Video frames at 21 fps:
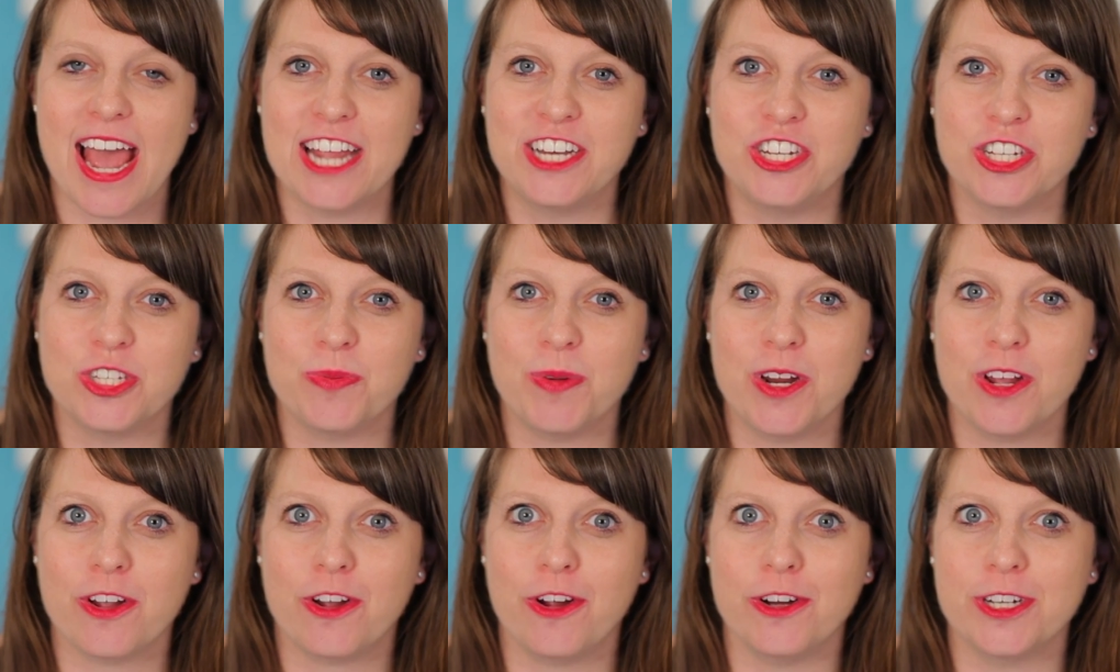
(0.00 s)
I just
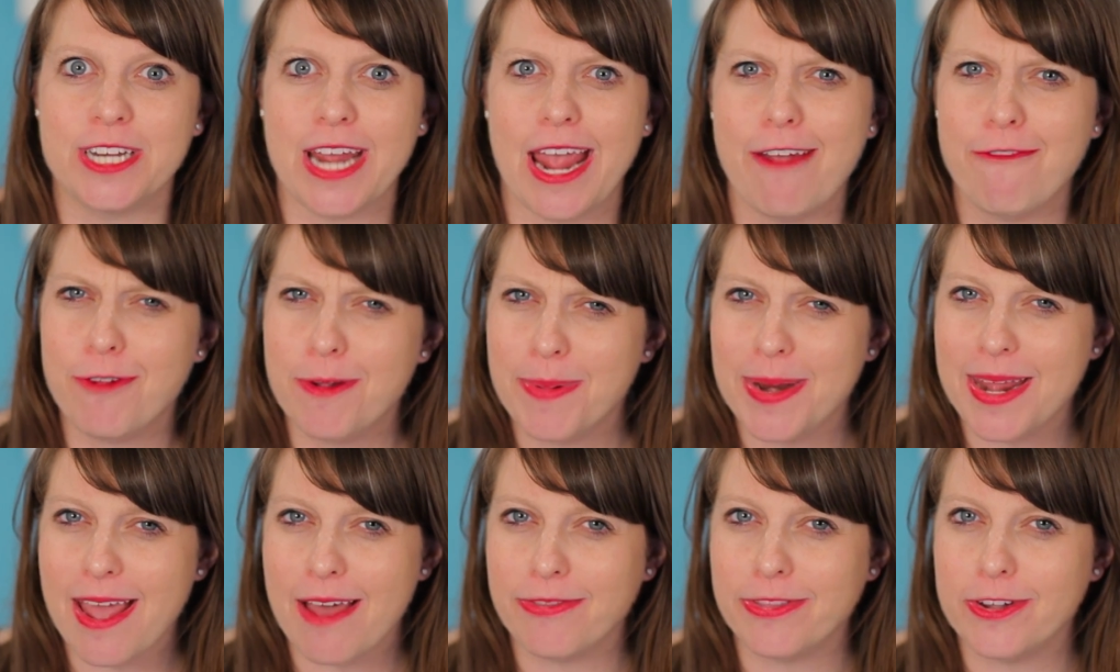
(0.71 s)
want to encourage
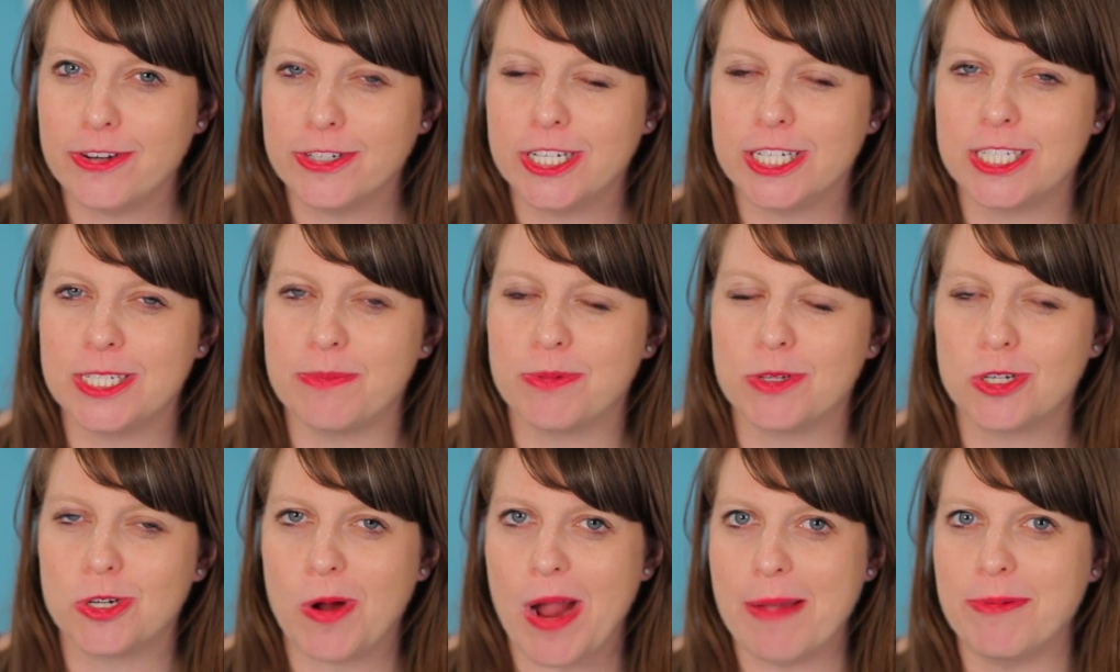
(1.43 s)
everybody out there to
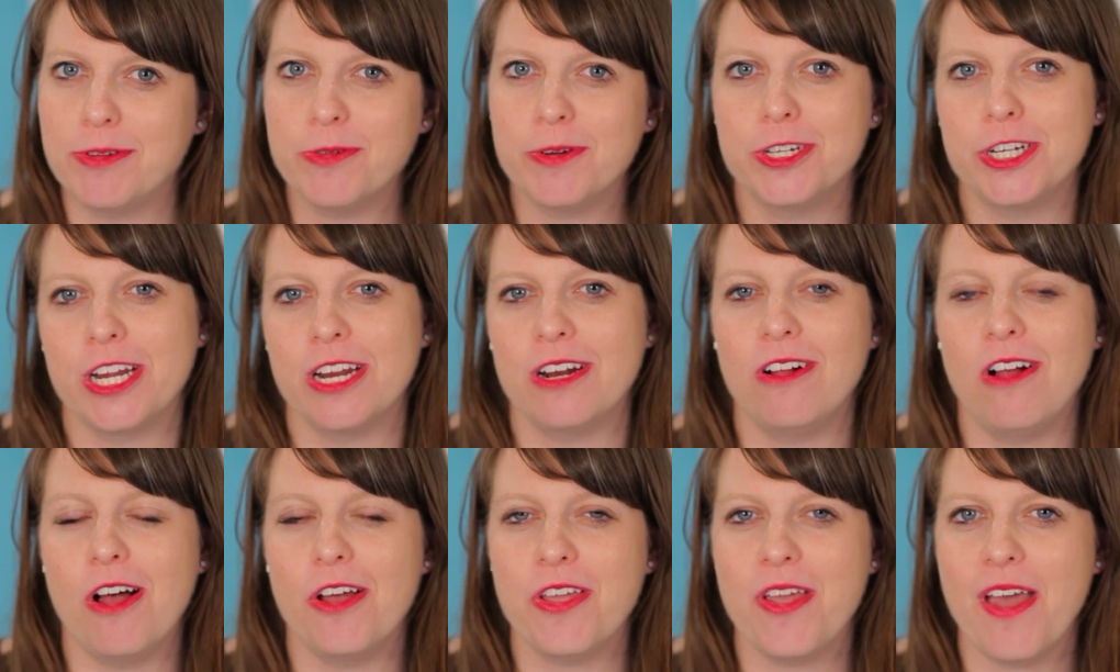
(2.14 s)
subscribe to our
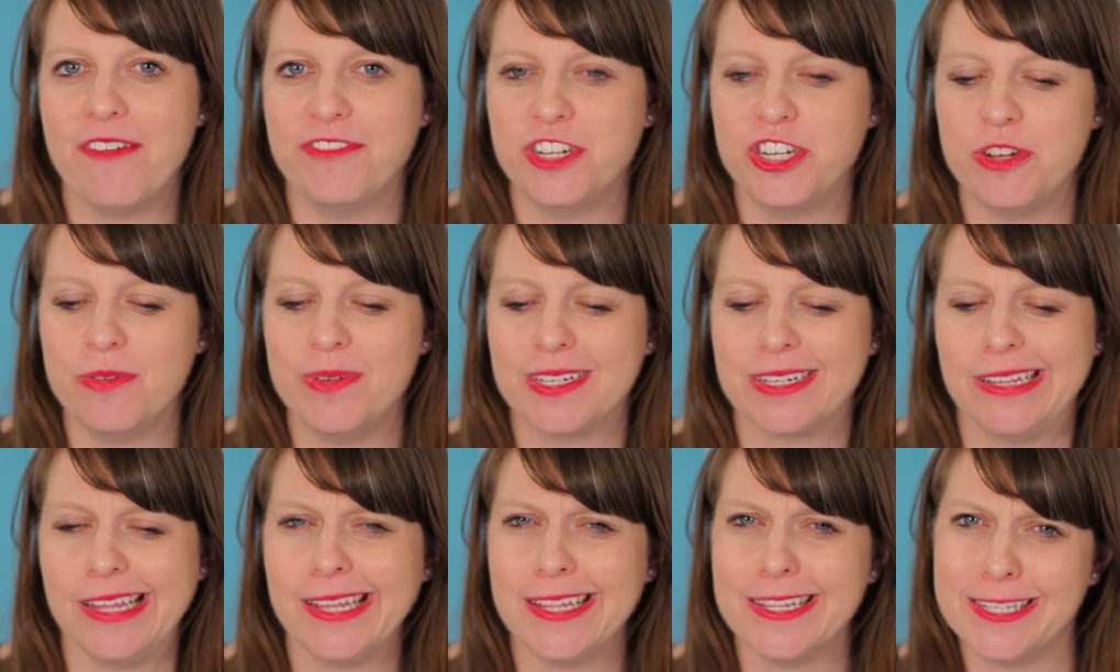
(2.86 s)
channel. All you have to do is
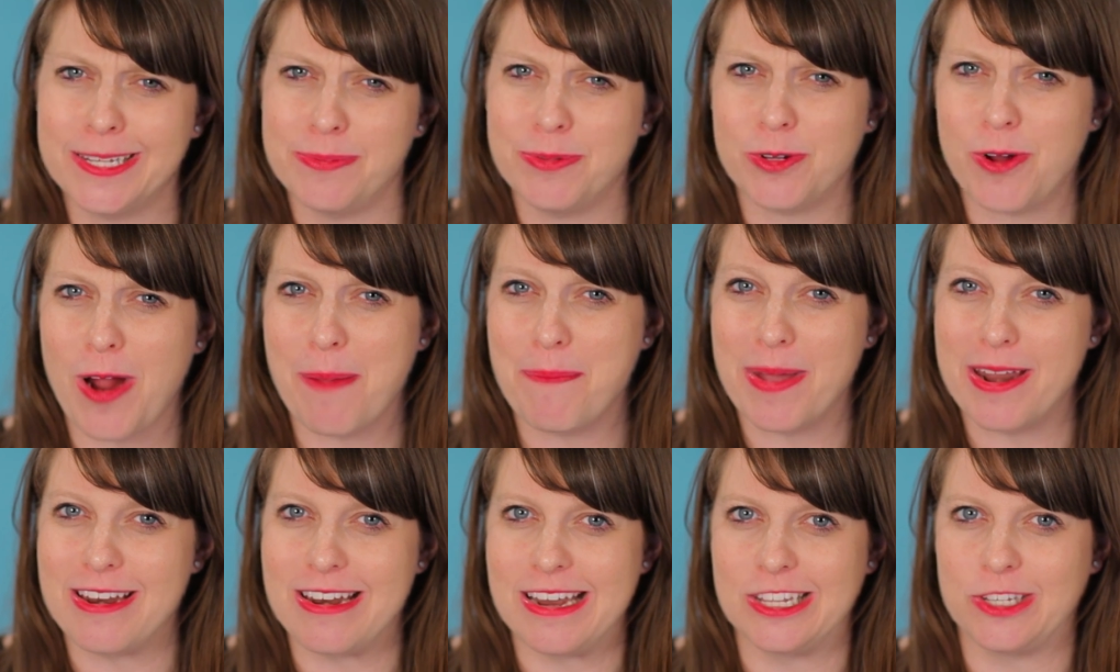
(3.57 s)
click the subscribe
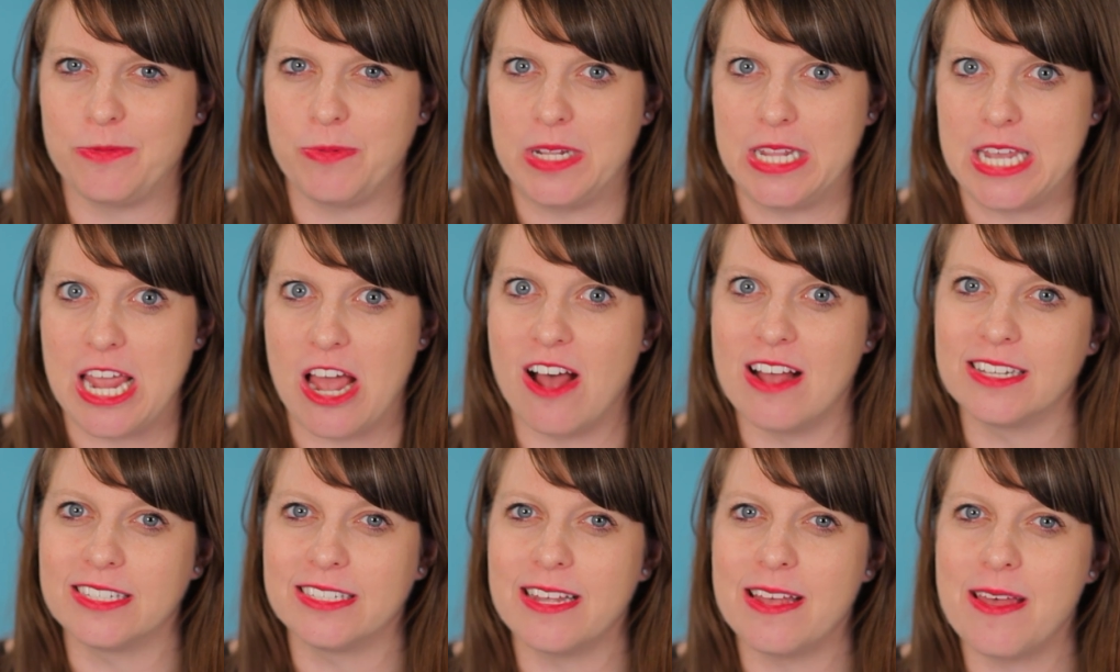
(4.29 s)
button. It's really
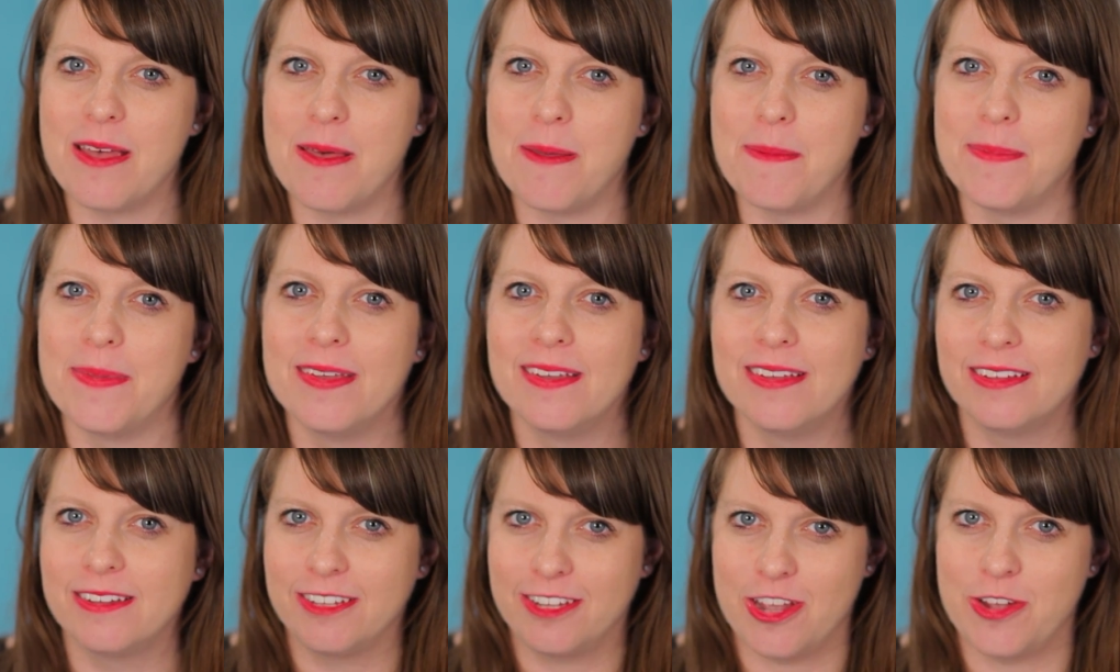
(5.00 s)
awesome.
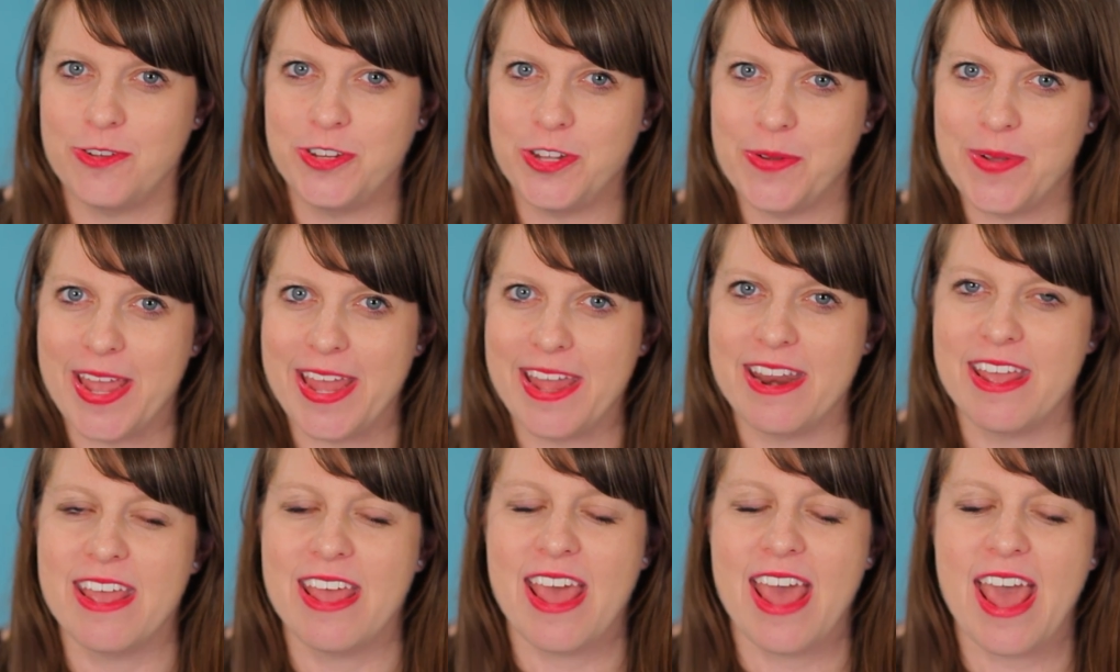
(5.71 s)
Go do
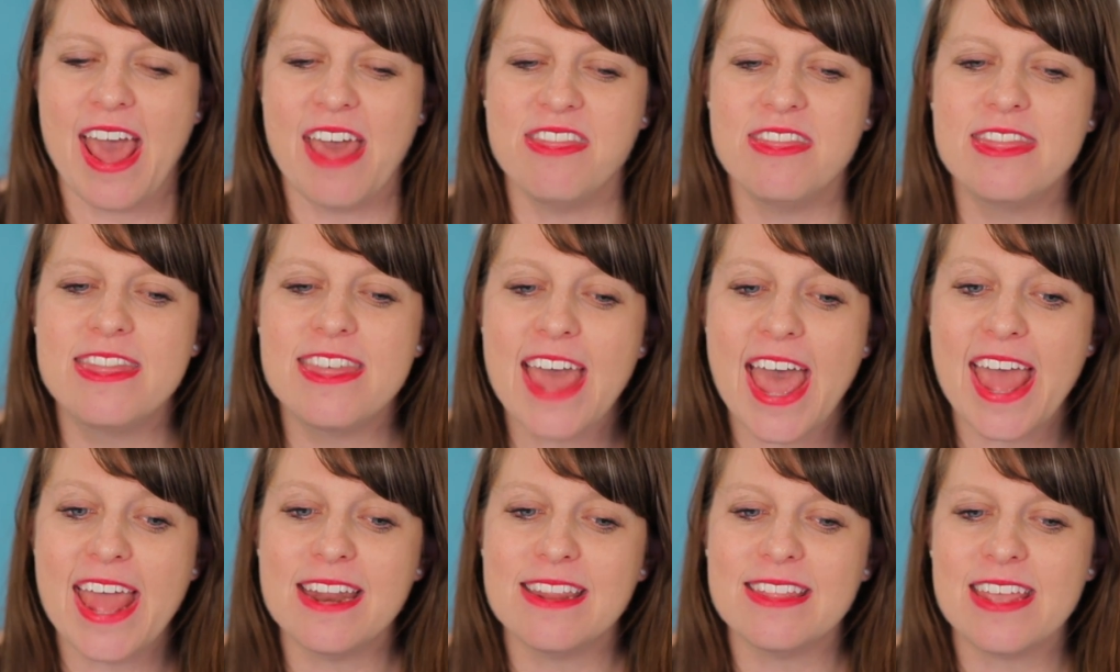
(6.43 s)
it. And
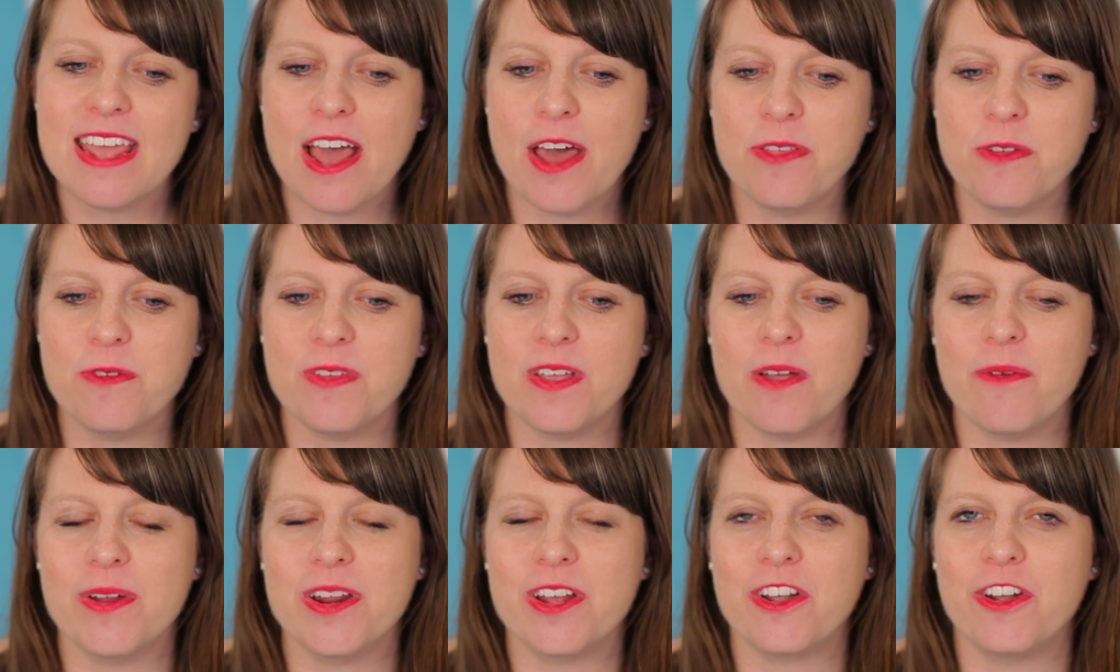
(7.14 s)
then the other
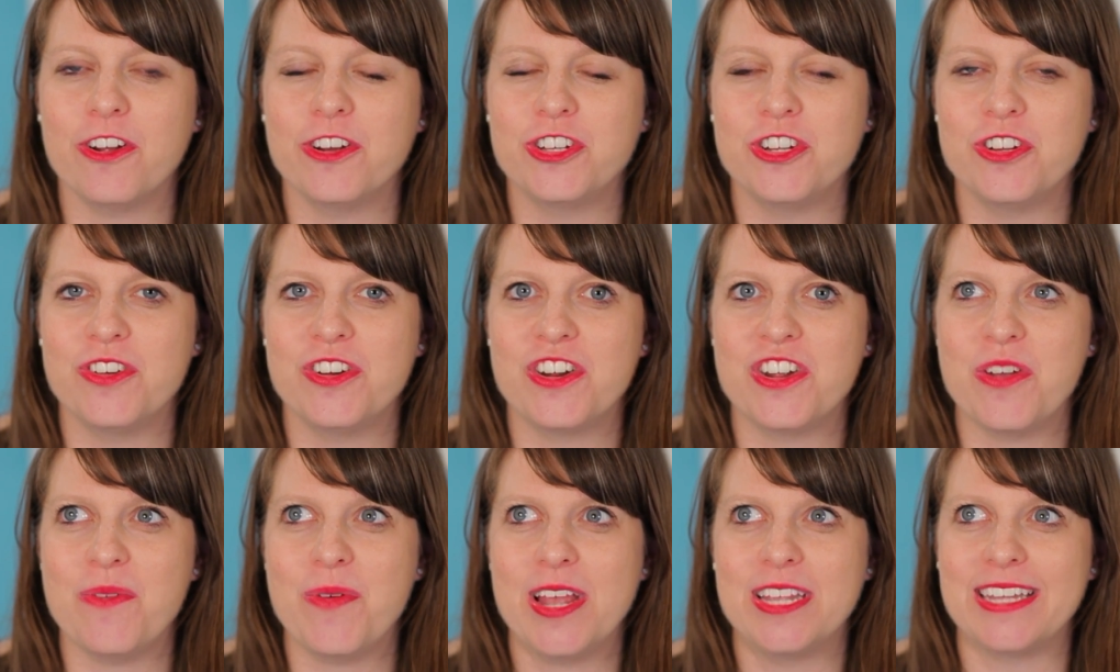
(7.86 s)
thing I want to encourage you to
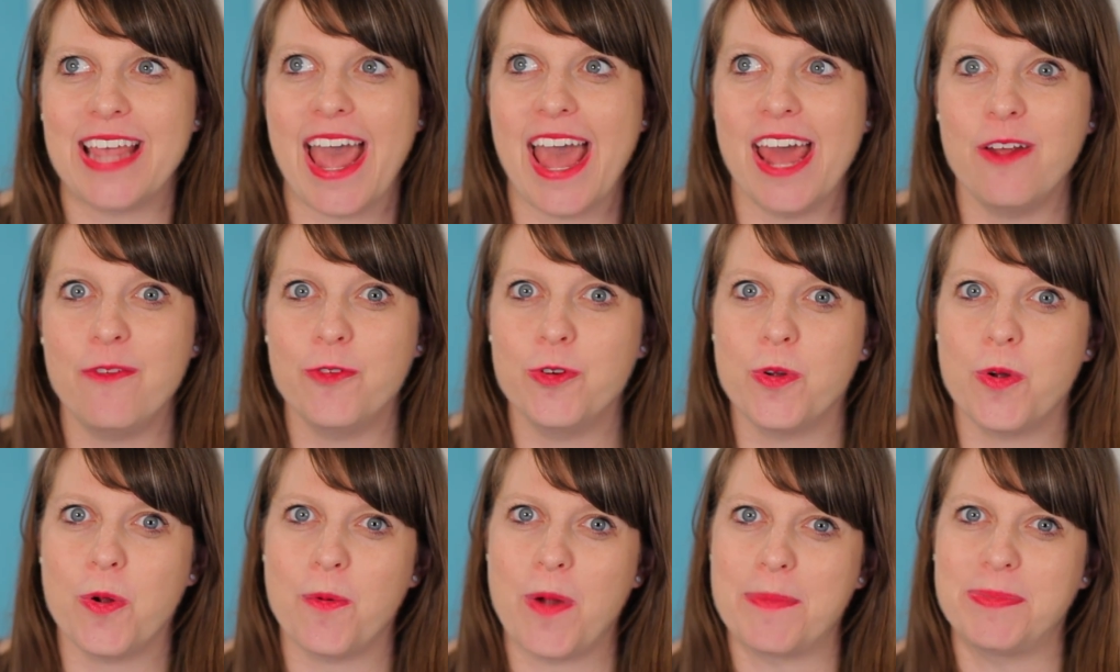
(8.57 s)
do is head over
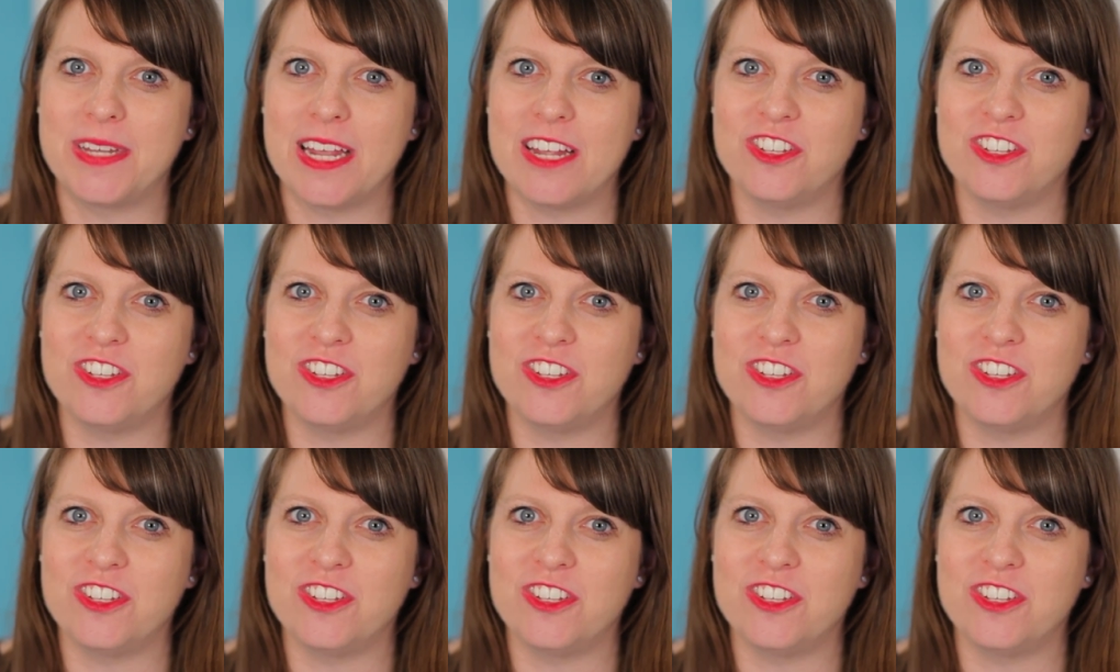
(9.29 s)
to our website,